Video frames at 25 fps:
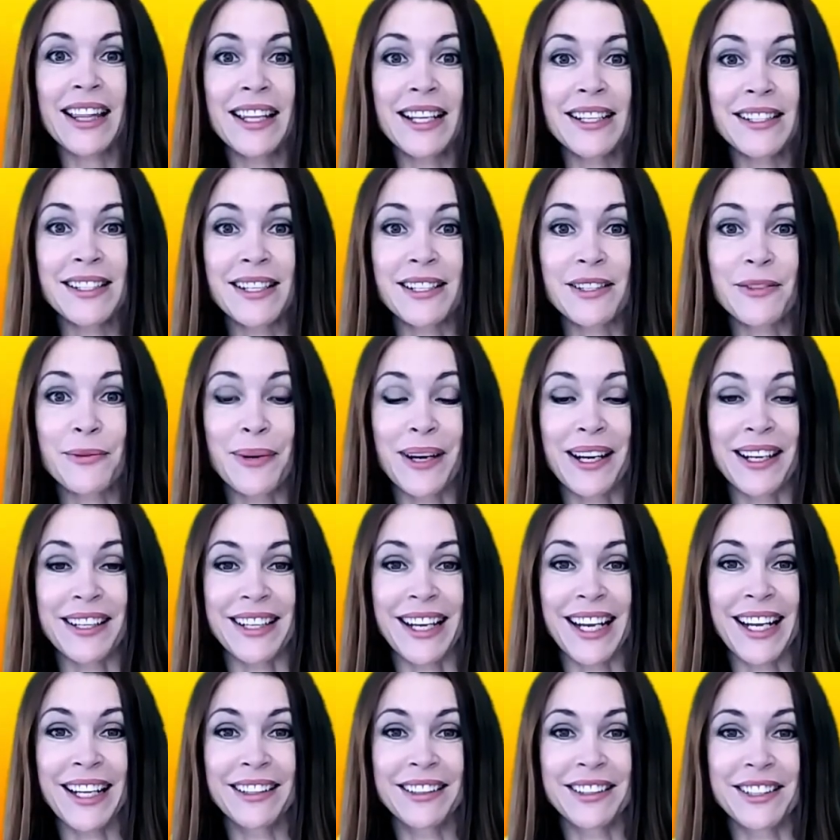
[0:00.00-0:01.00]
This is
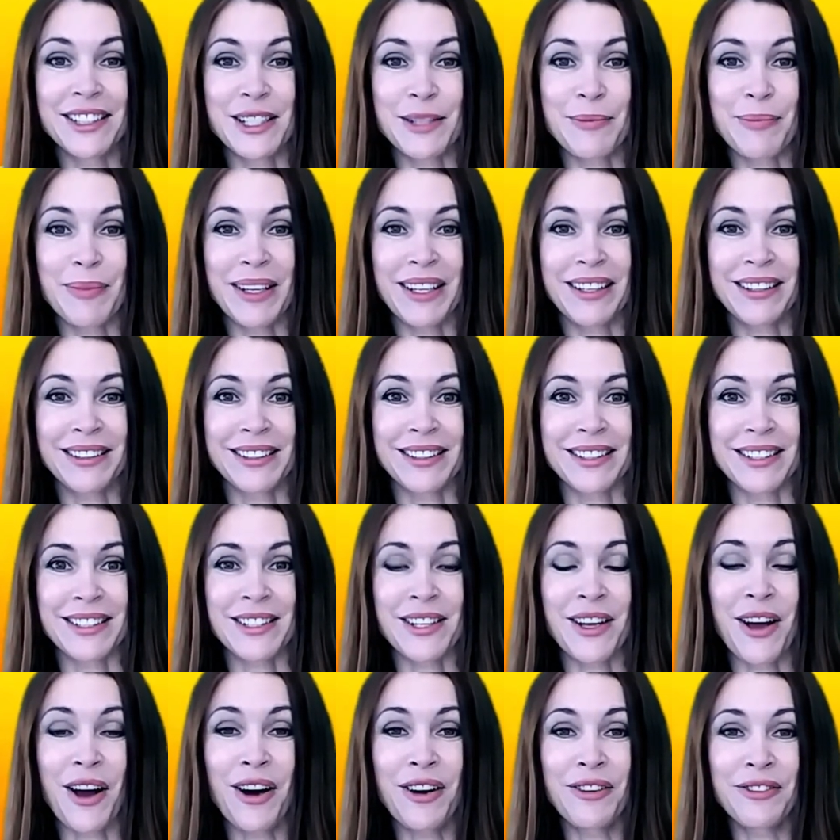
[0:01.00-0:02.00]
where English
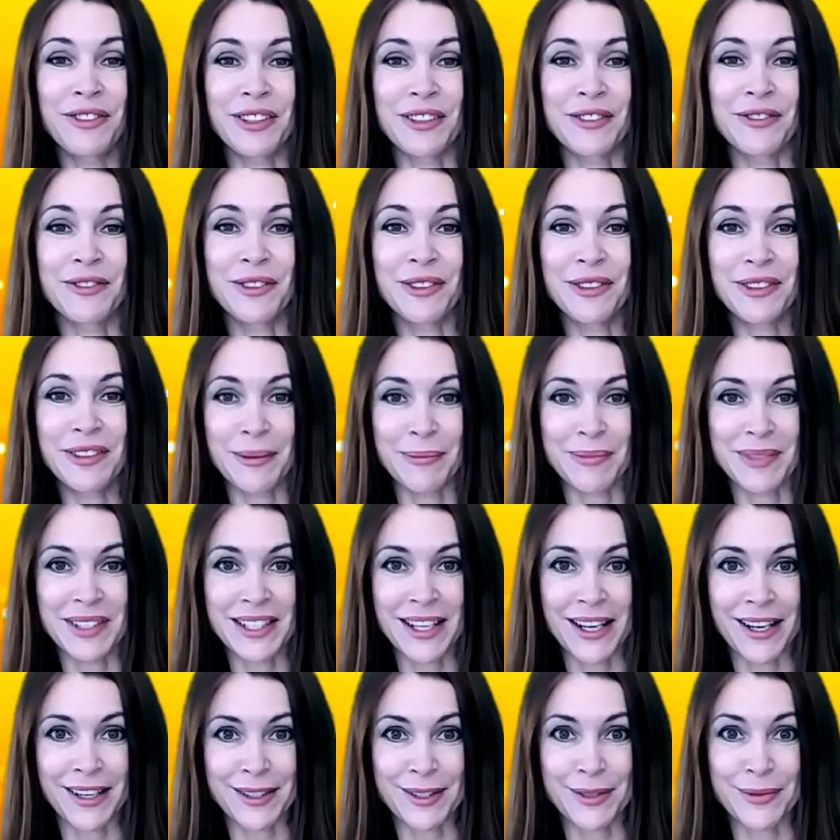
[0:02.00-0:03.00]
speakers often fool
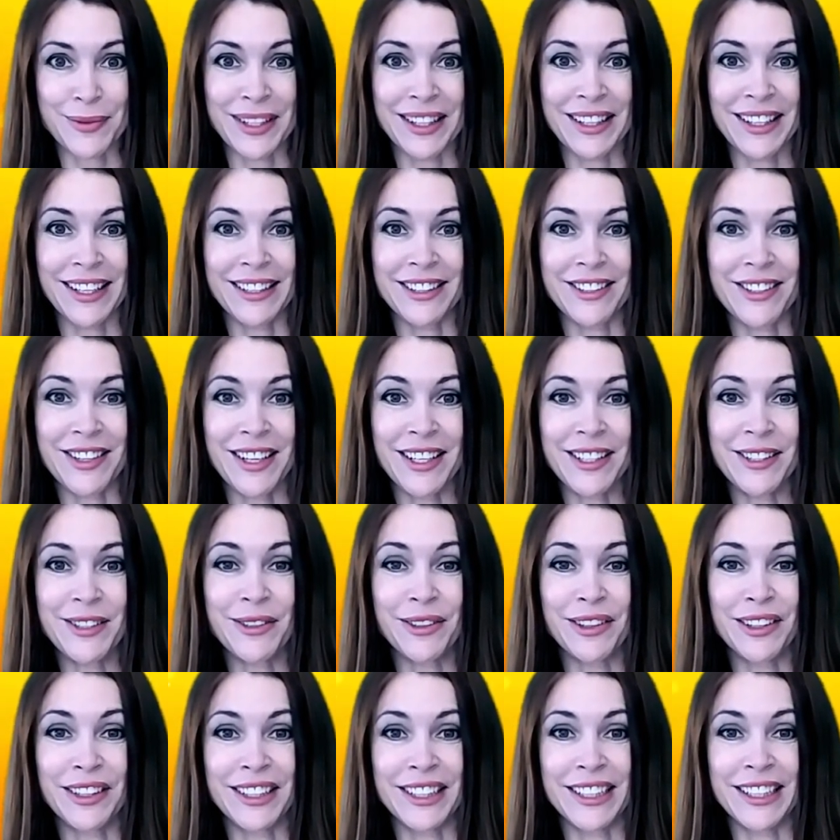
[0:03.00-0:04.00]
themselves when they try
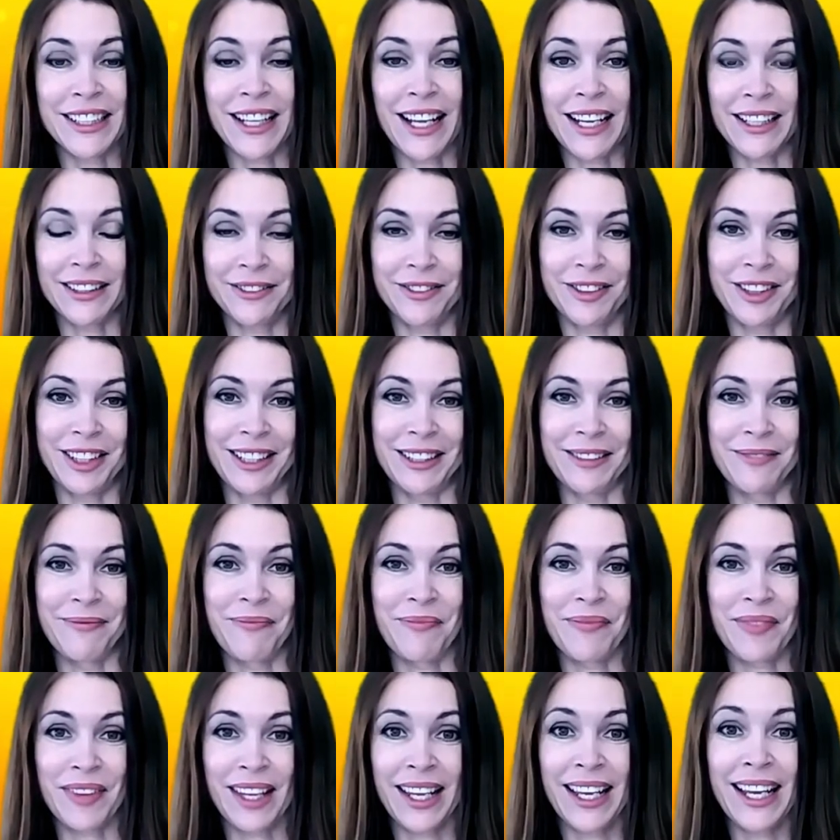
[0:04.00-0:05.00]
to learn Latvian,
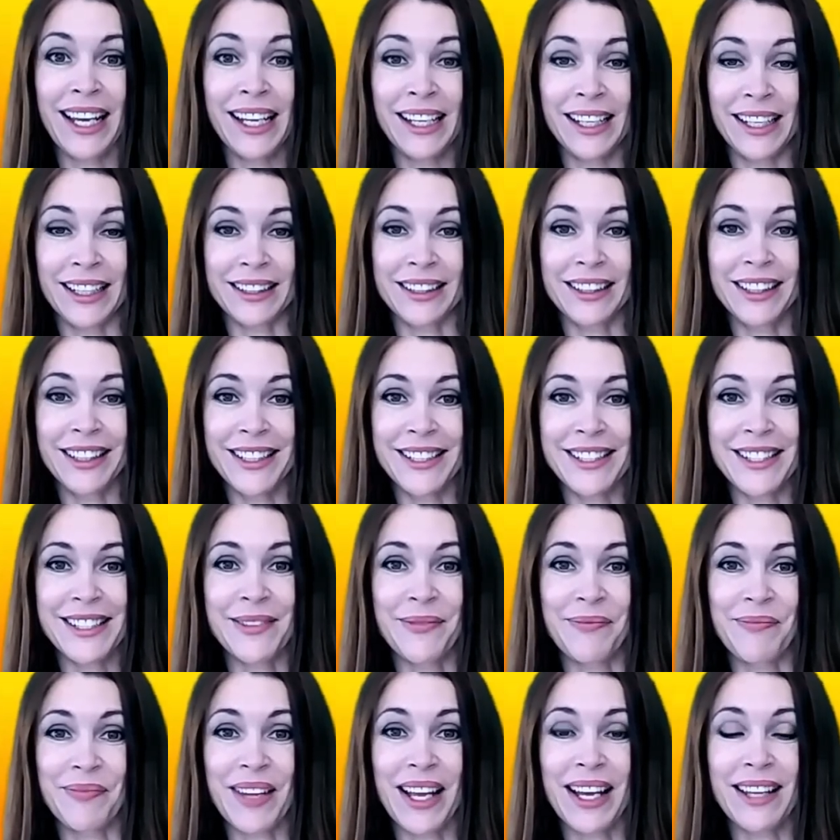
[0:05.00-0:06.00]
at
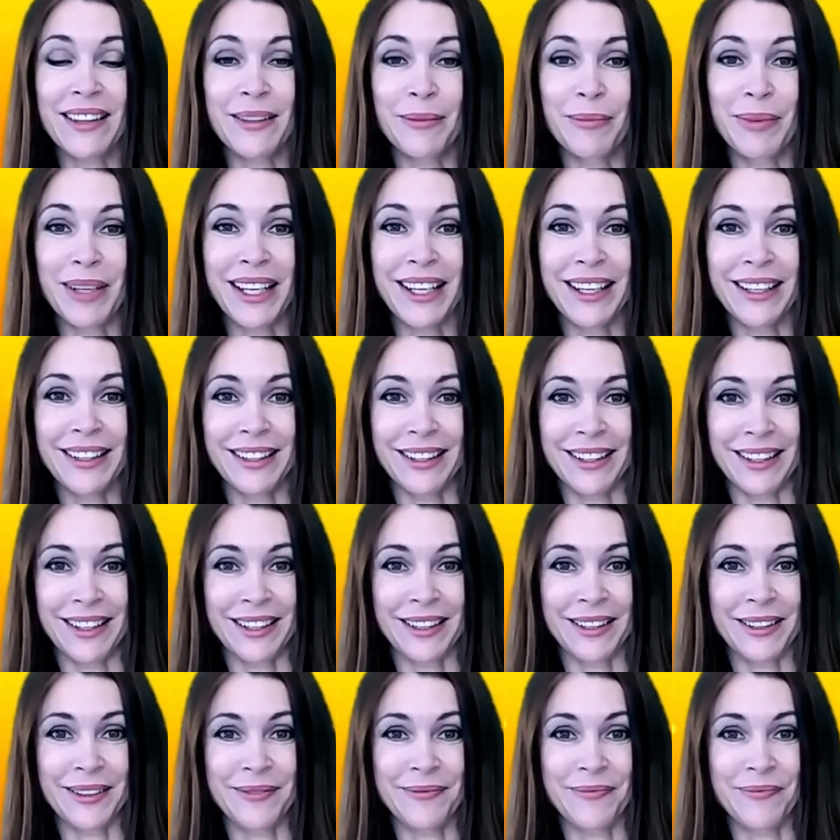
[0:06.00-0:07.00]
least at the
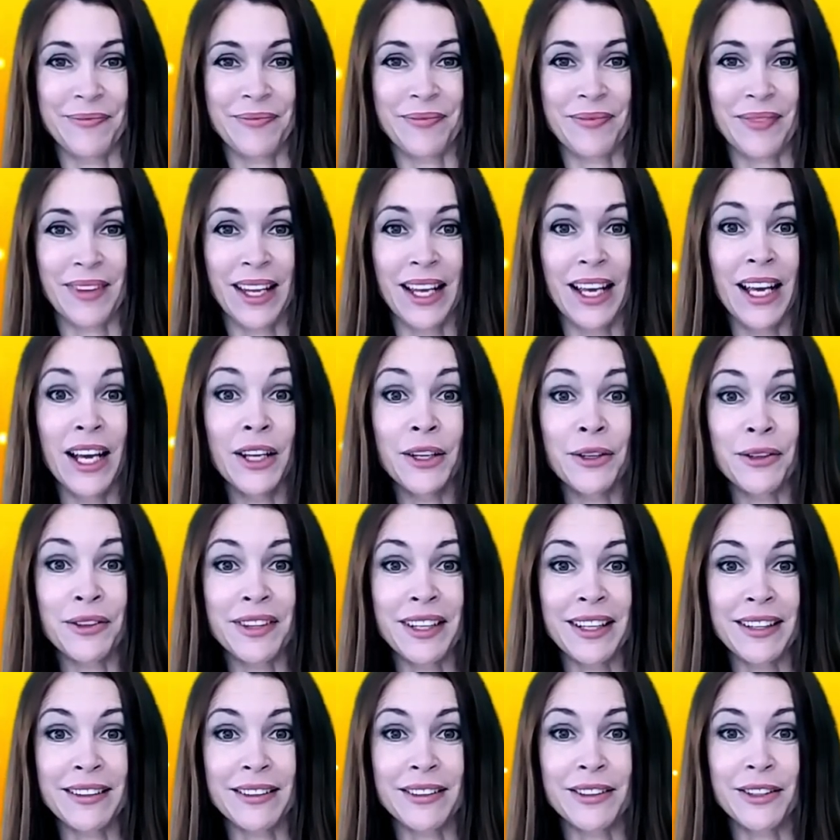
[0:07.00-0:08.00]
beginning. You
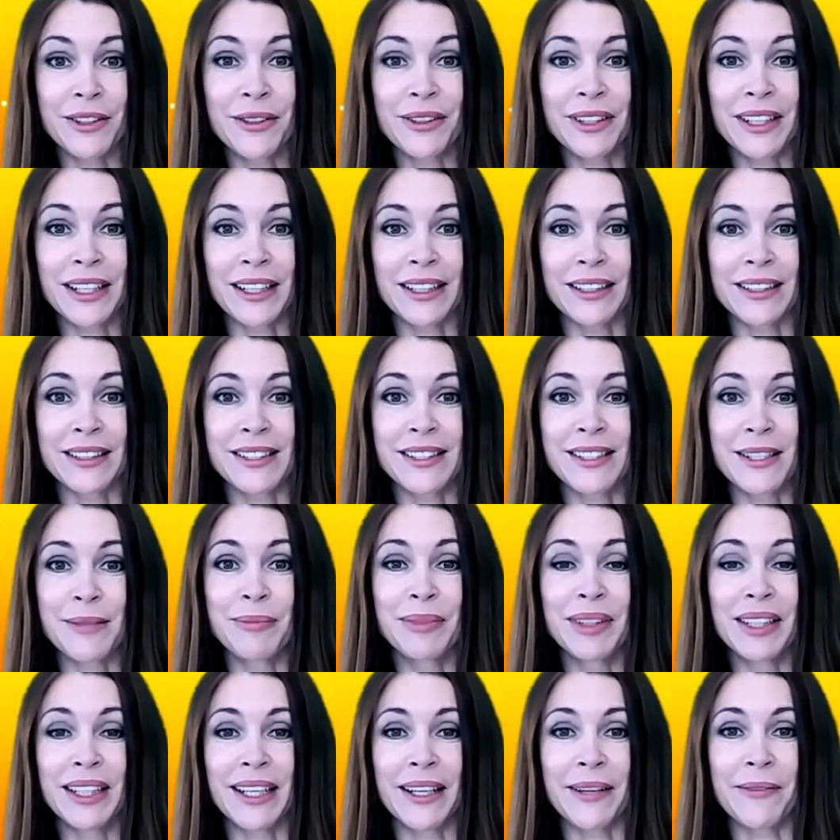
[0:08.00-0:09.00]
think that you can
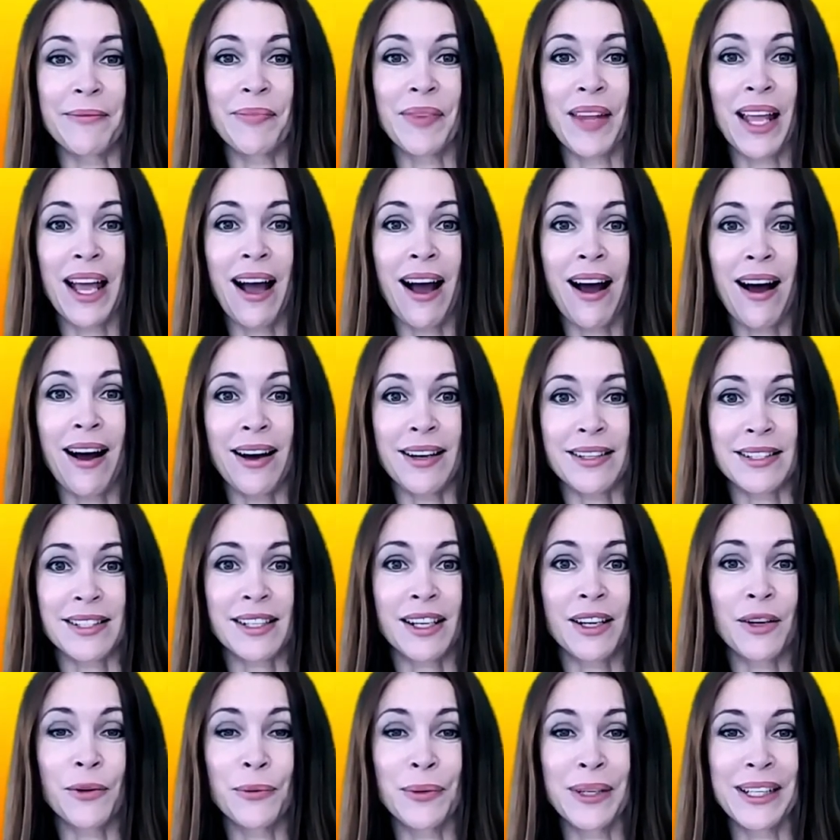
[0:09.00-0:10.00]
simply
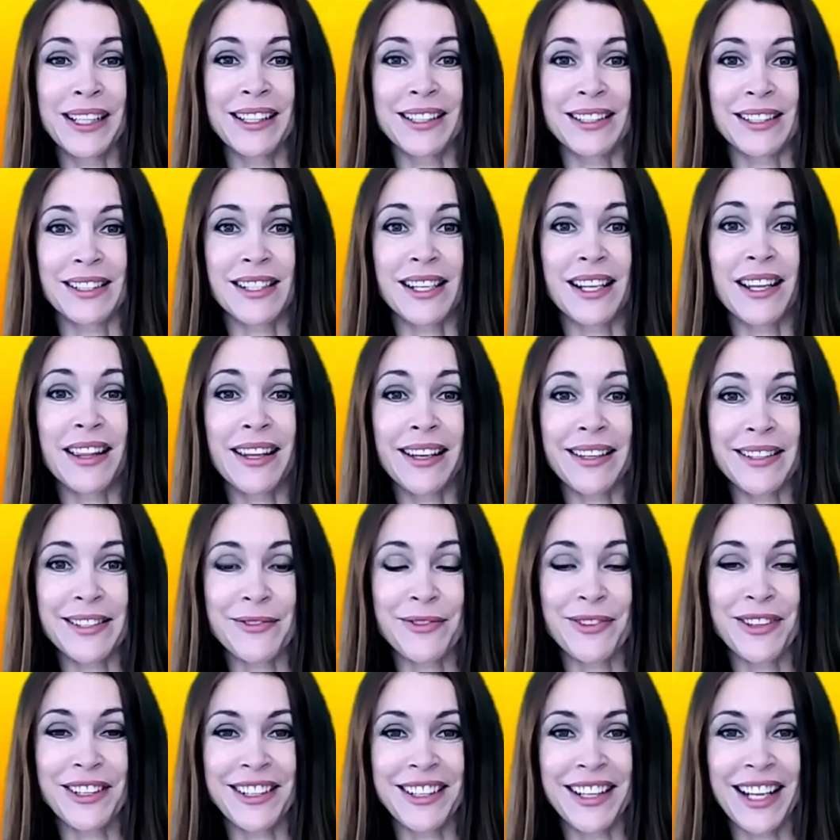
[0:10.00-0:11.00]
ask, what is
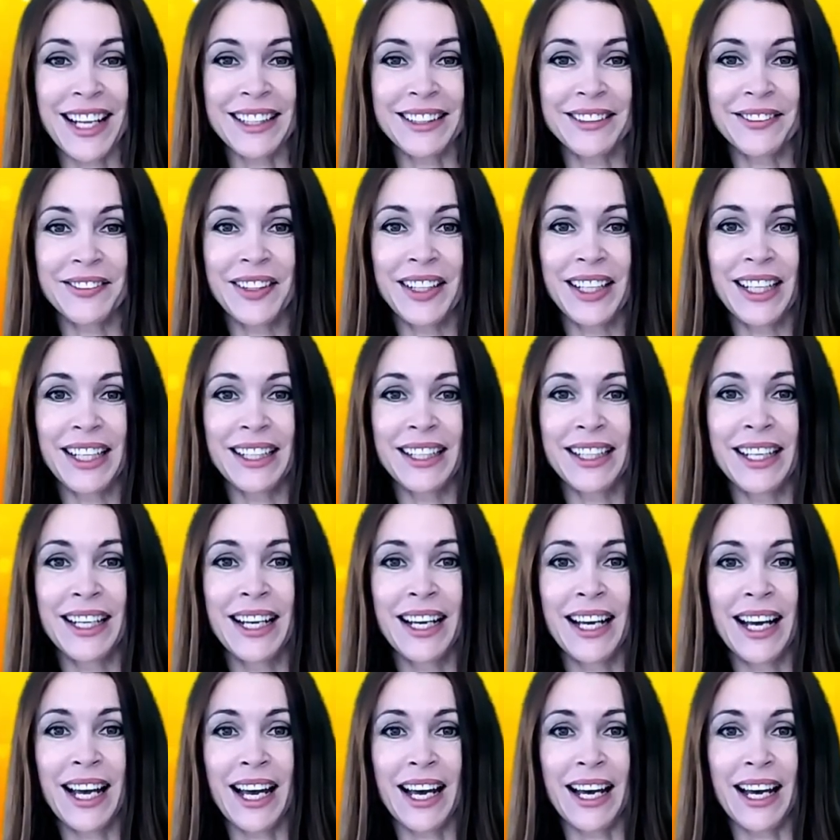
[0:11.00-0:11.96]
this for Latvian